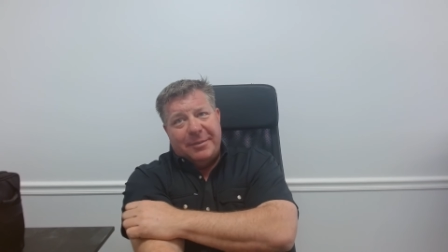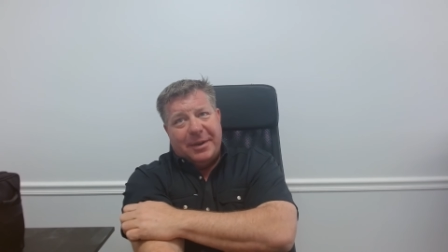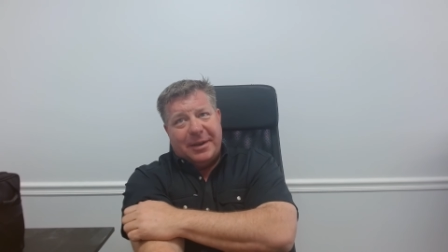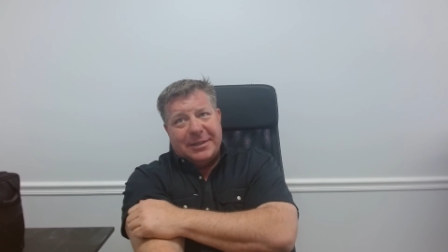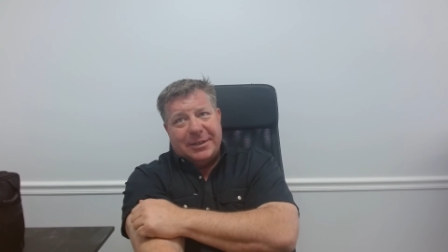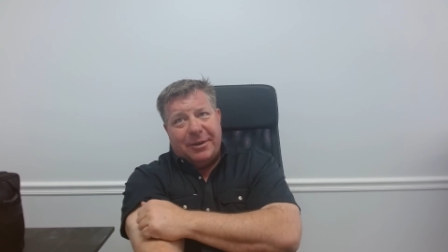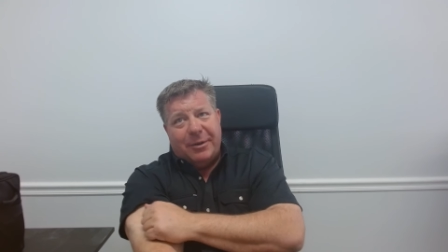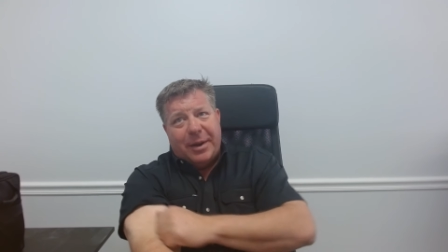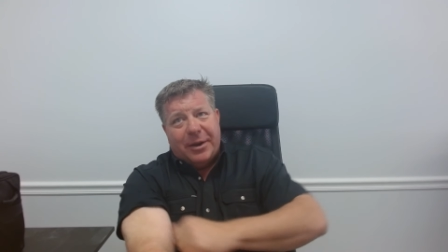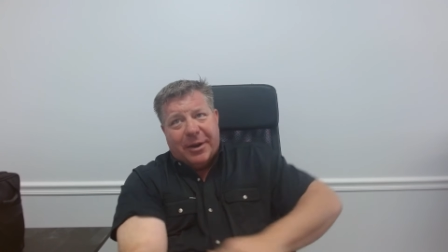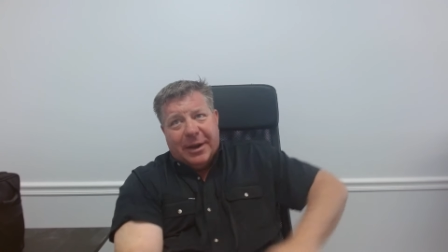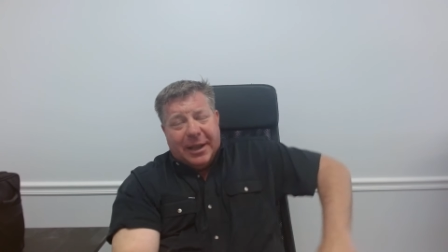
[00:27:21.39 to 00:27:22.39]
because the only
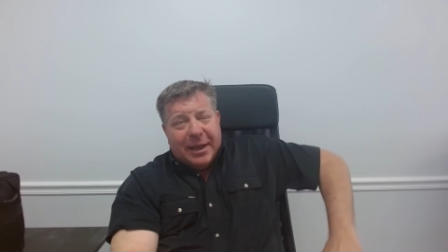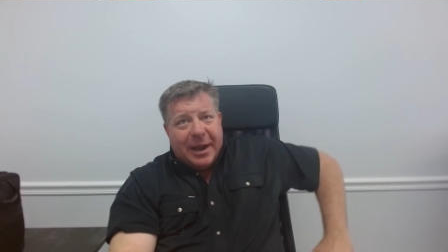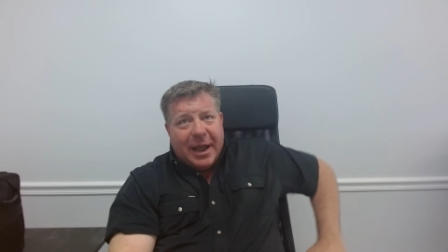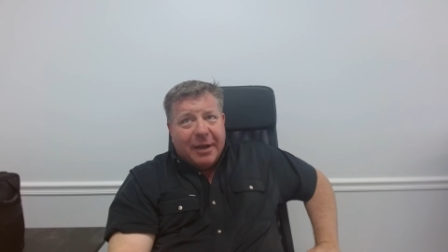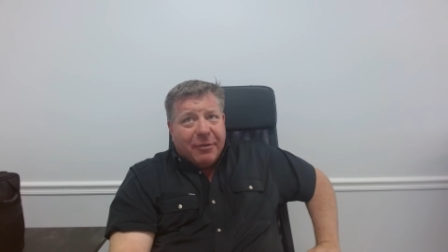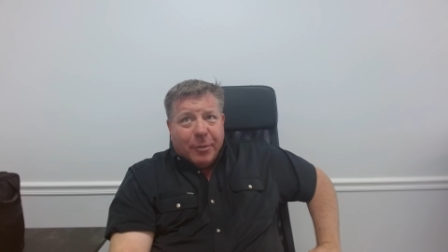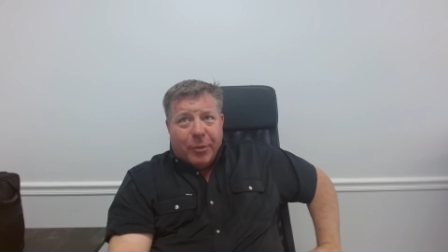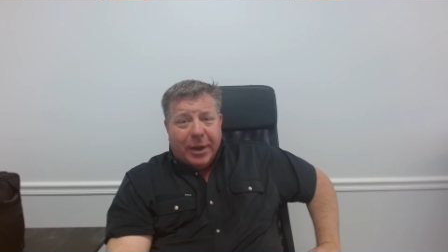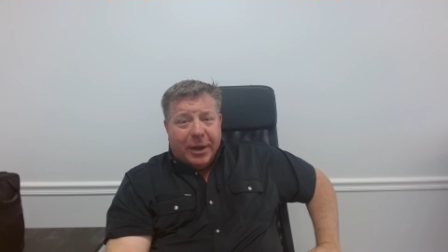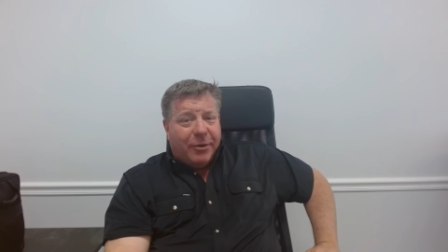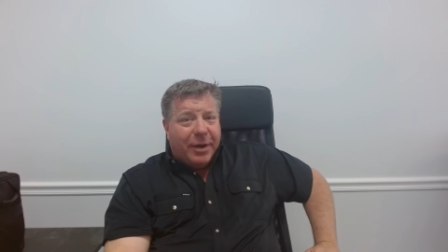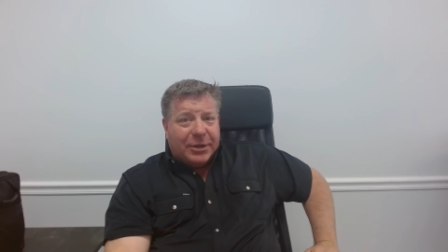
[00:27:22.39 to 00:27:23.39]
way you're going to get a half a
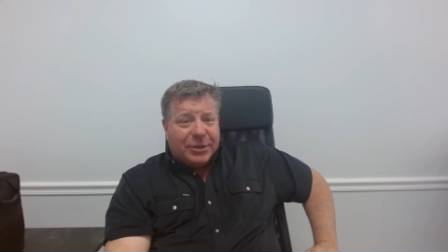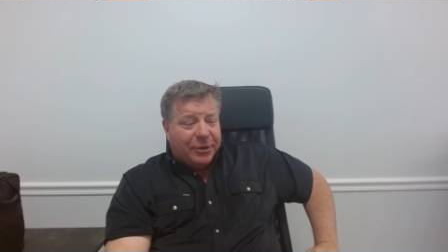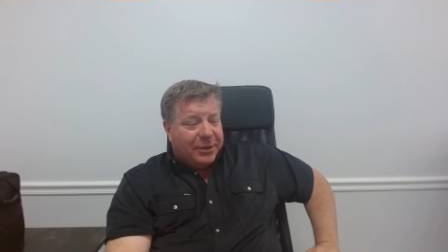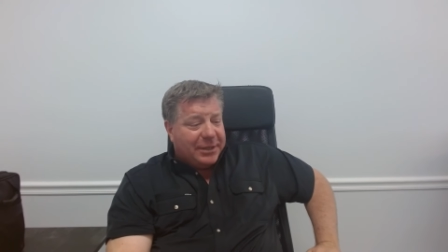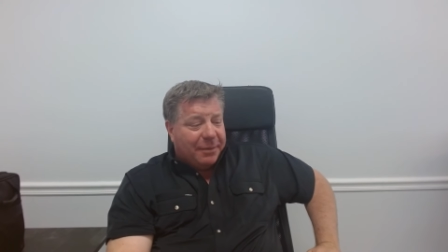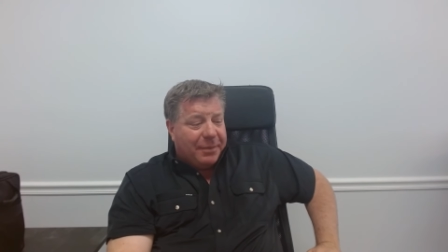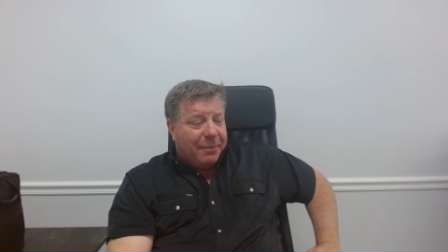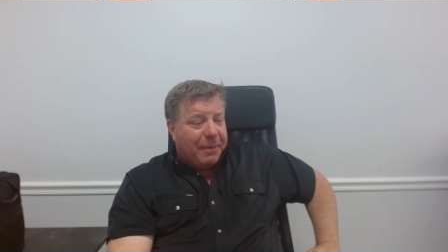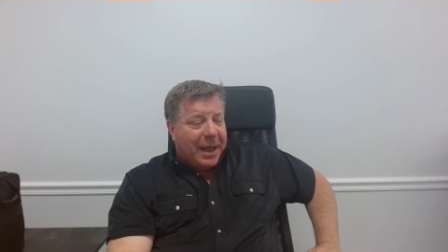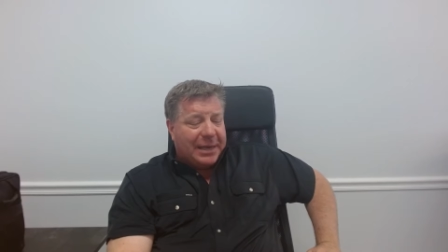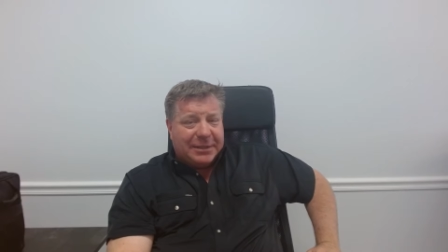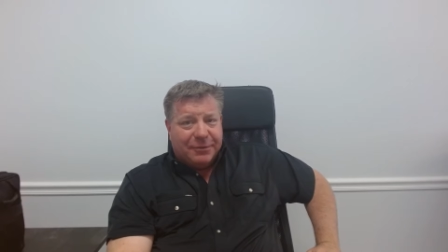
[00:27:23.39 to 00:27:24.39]
point correction or something
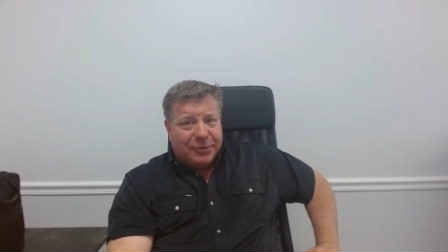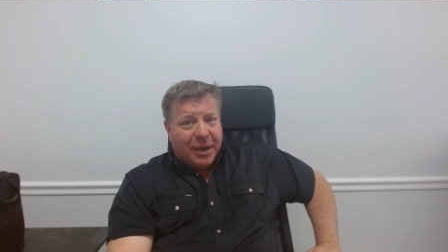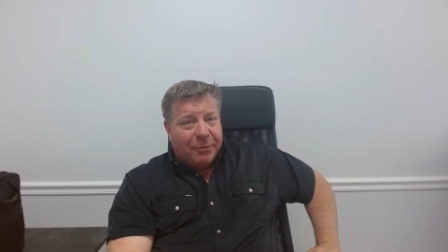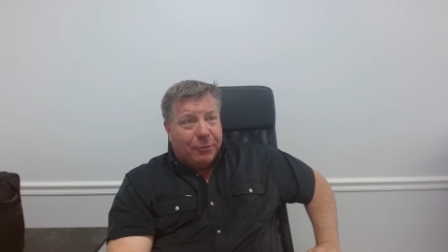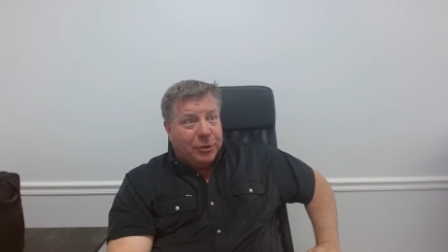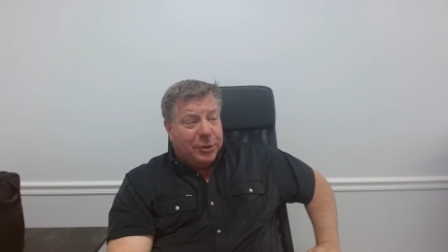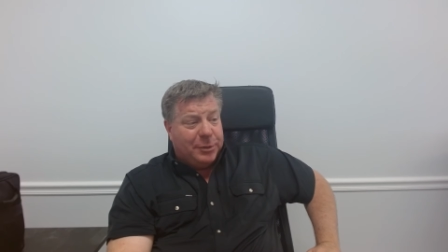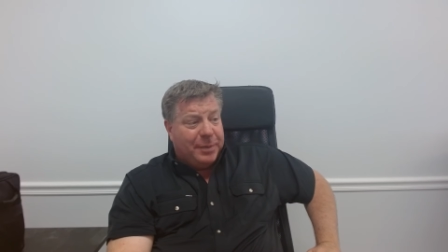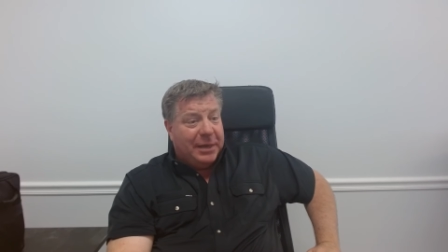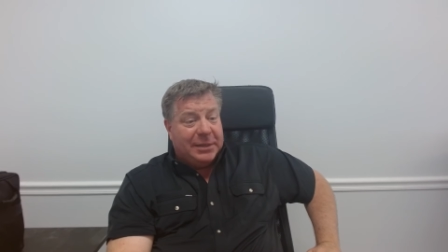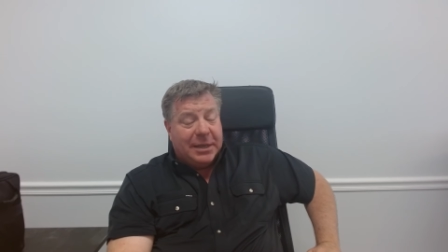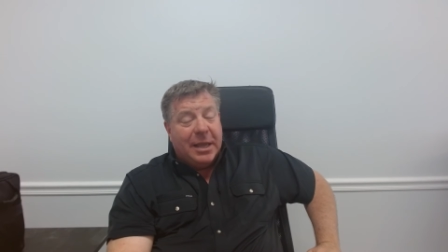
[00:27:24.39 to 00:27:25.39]
massive drop, which is,
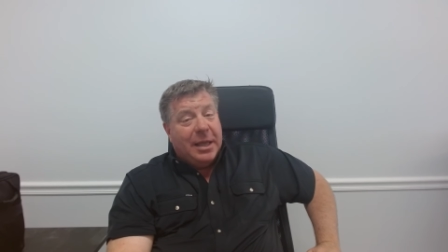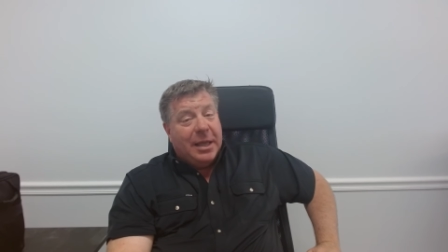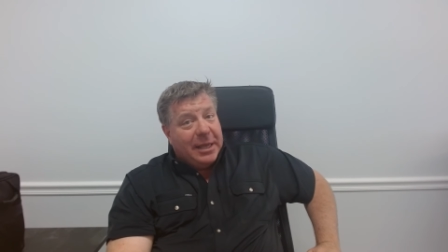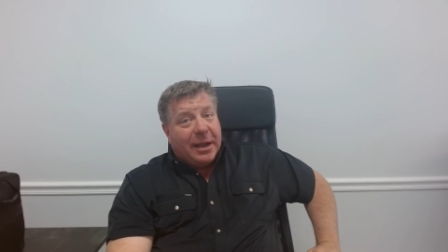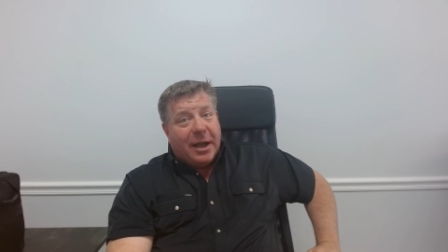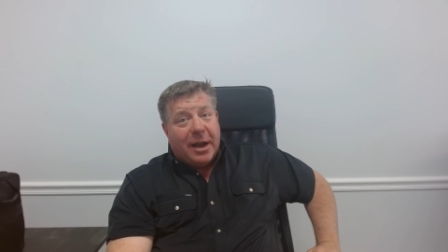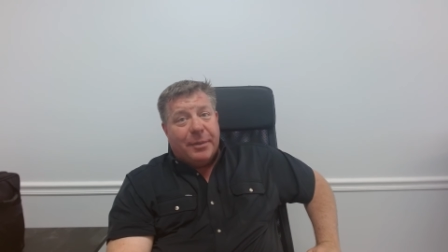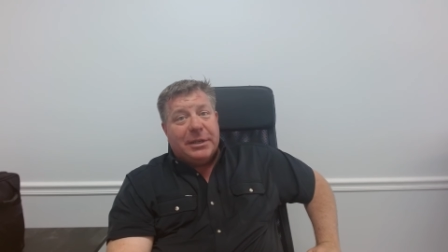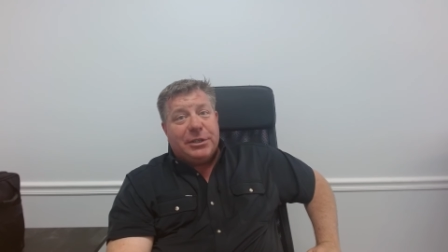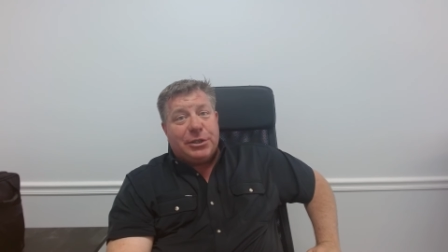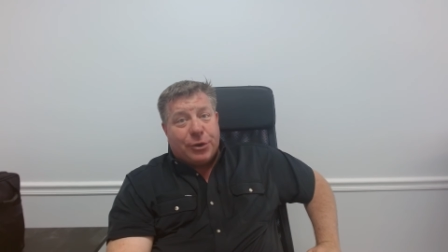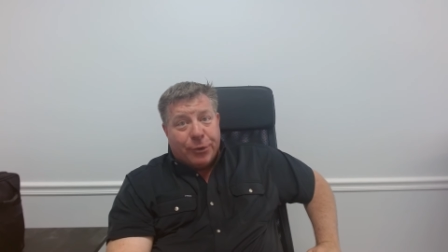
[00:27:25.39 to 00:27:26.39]
means the
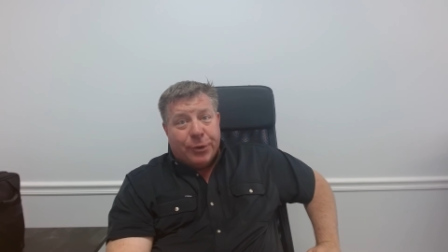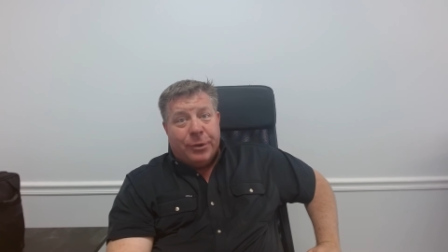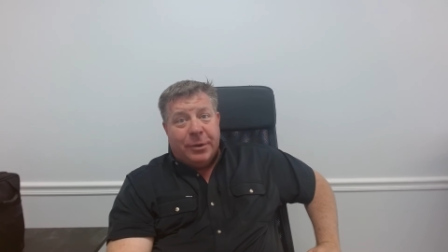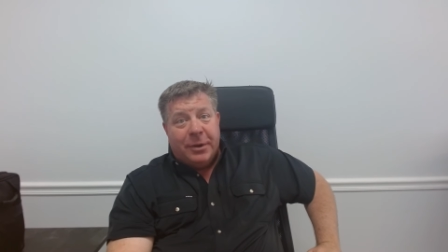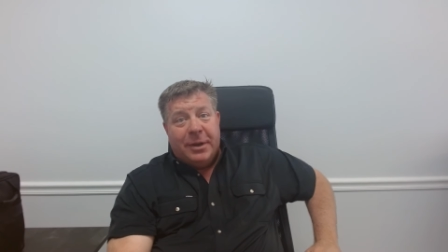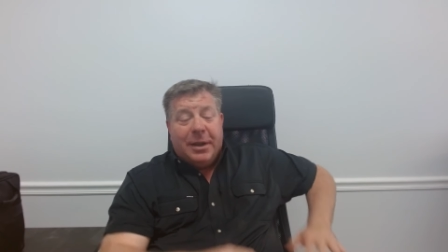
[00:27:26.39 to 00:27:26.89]
economy's screwed